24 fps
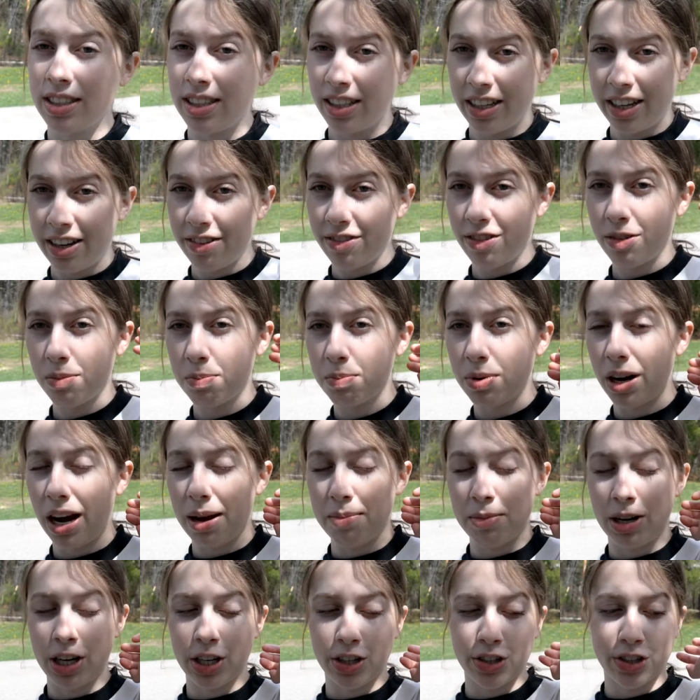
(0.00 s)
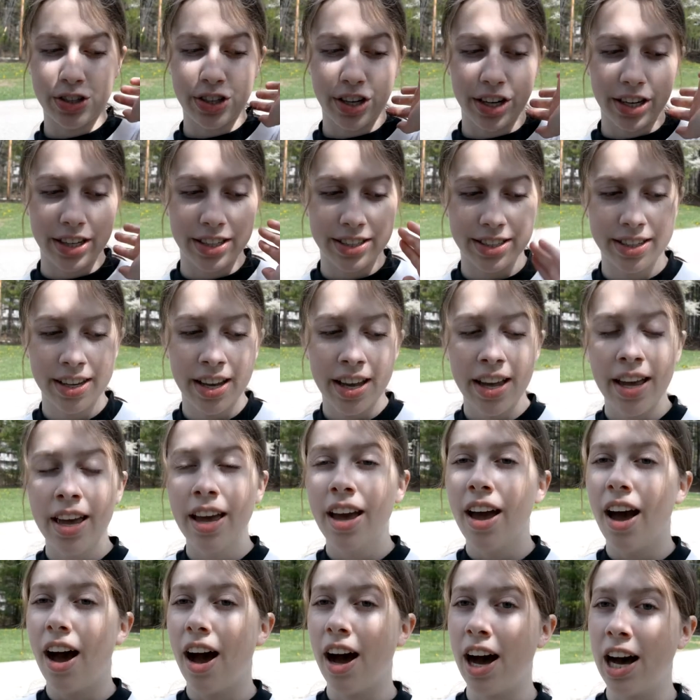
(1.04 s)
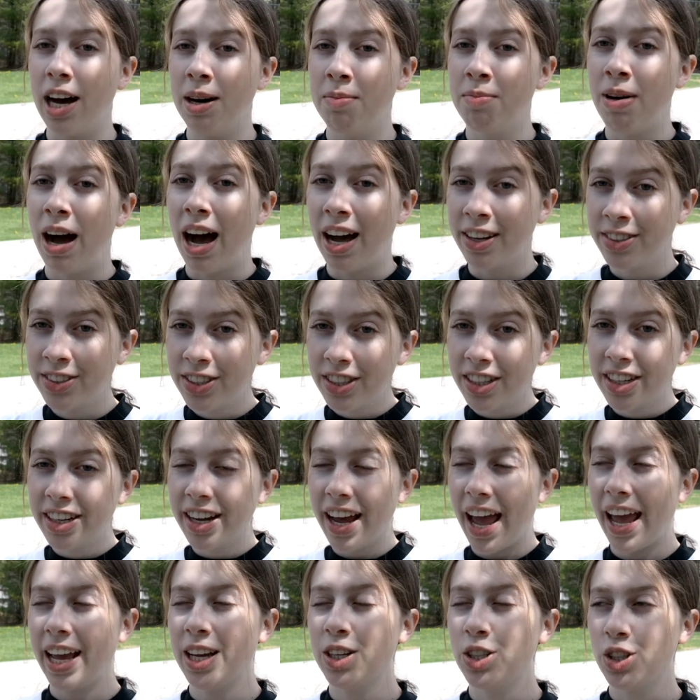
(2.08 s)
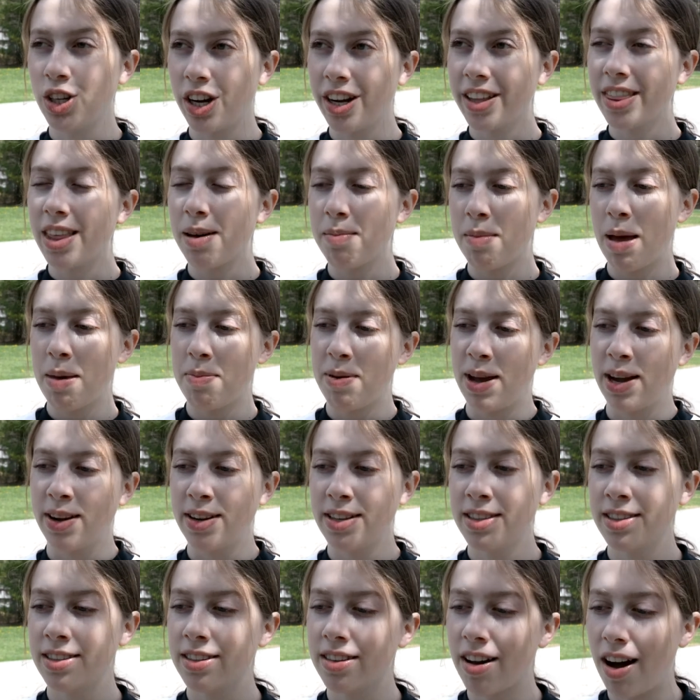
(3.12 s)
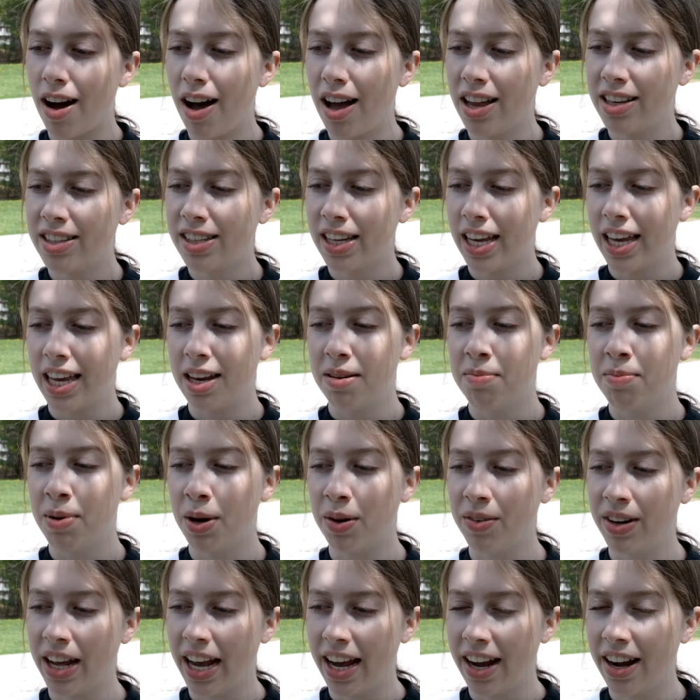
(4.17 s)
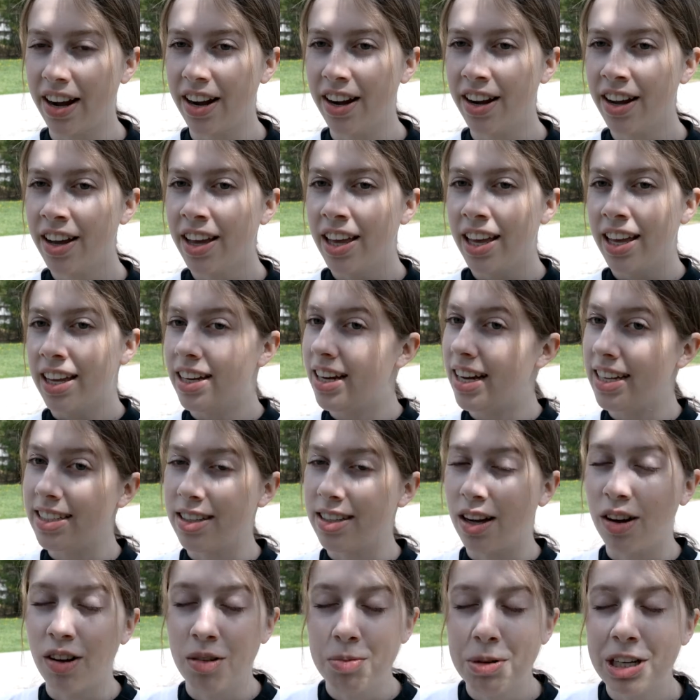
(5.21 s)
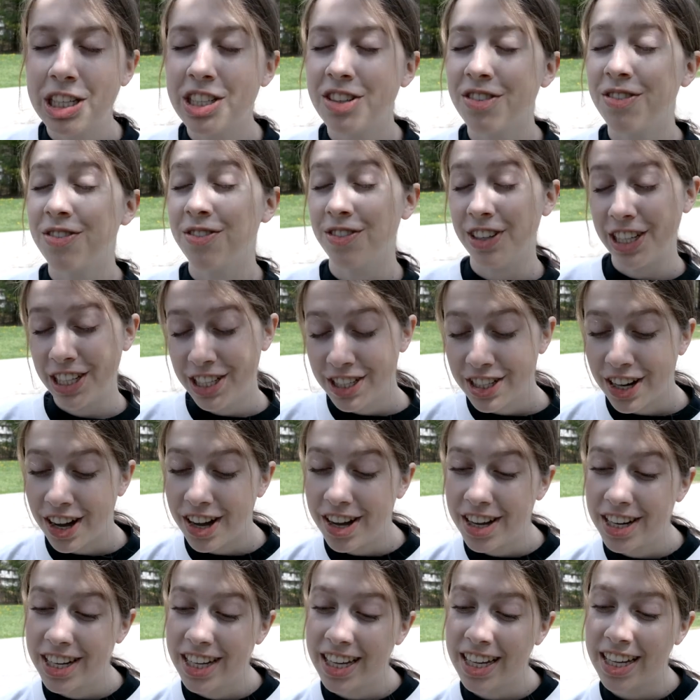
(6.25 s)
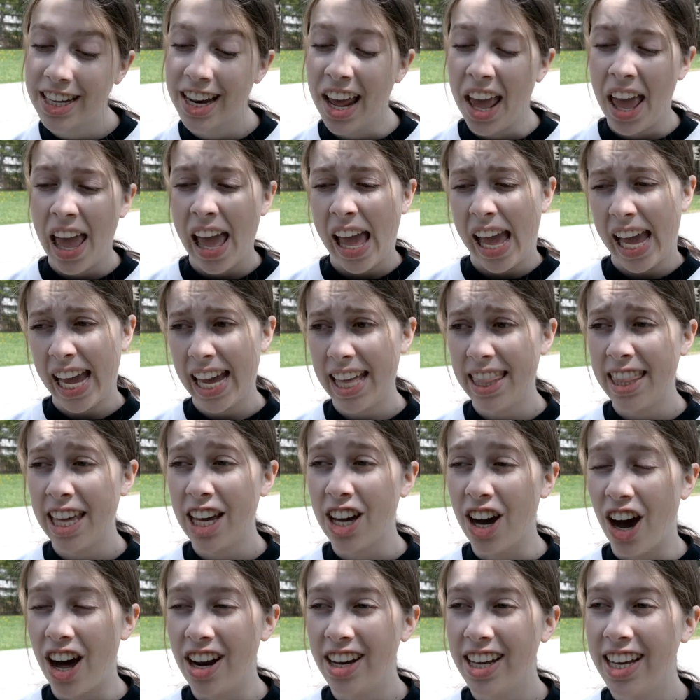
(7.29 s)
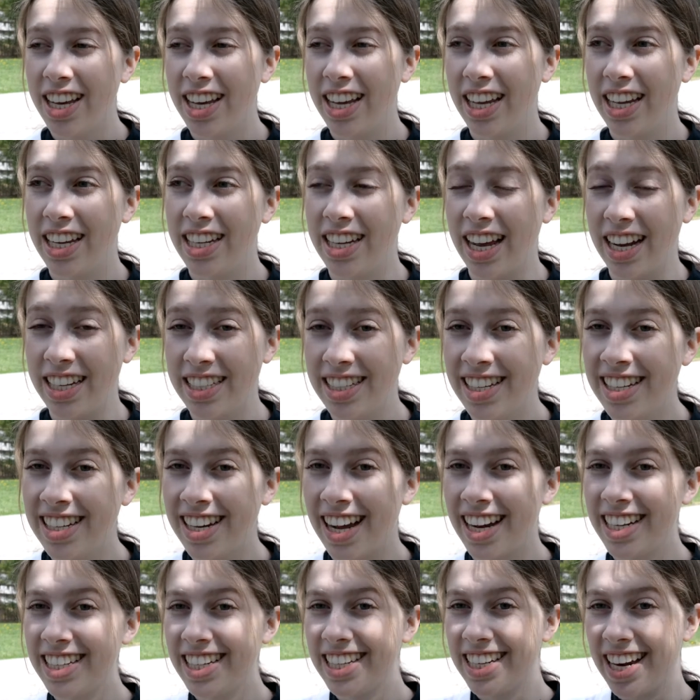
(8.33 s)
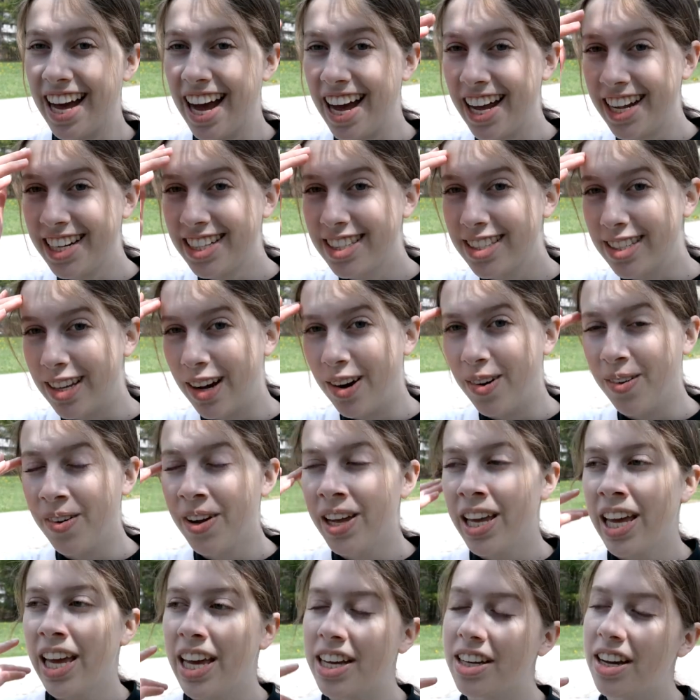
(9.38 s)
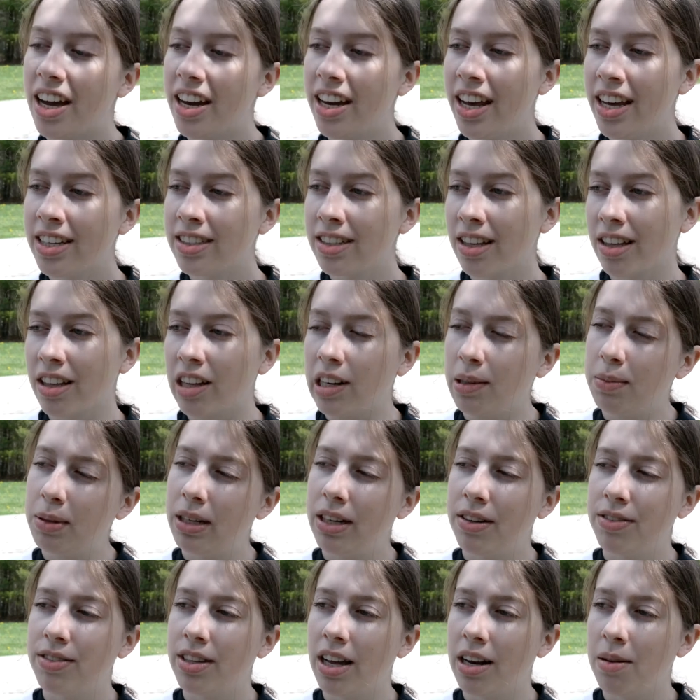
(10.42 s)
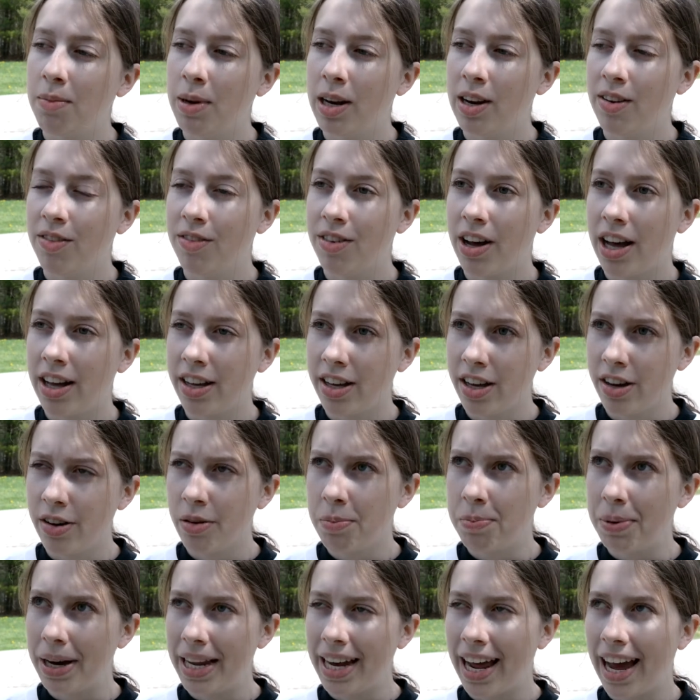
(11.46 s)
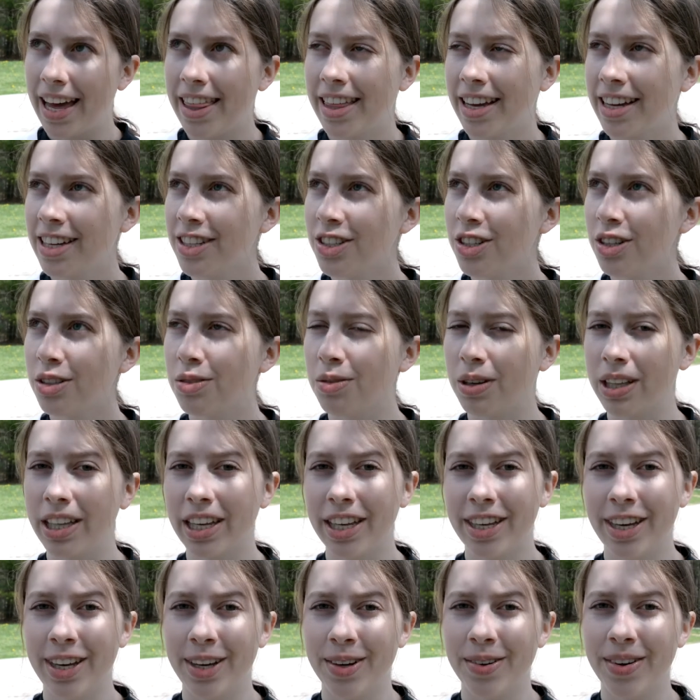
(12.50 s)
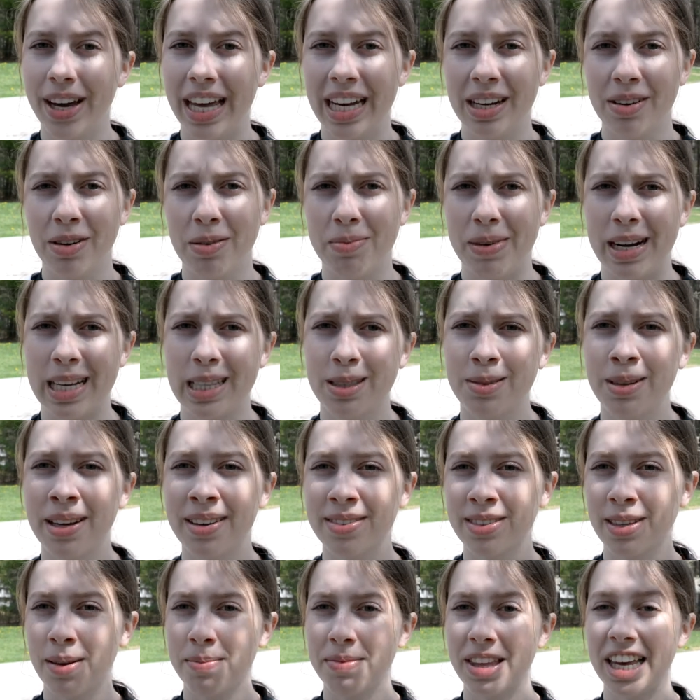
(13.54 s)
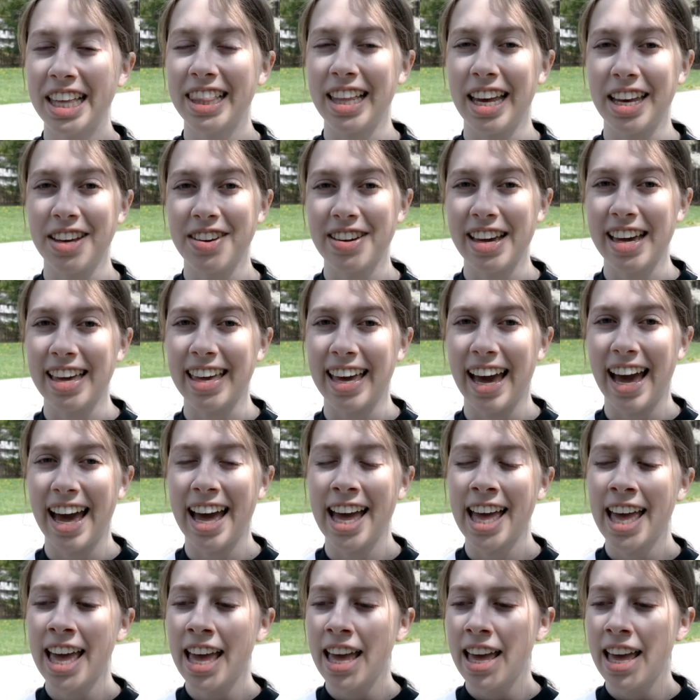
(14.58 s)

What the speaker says: sleeve Primark shirt under a shirt that my parents got in Bonaire. It has a whole bunch of fish on it, and they got it in 1999, so kind of has a little bit of sentimental value, but I think it's just really cute, and it reminds me of something that you could get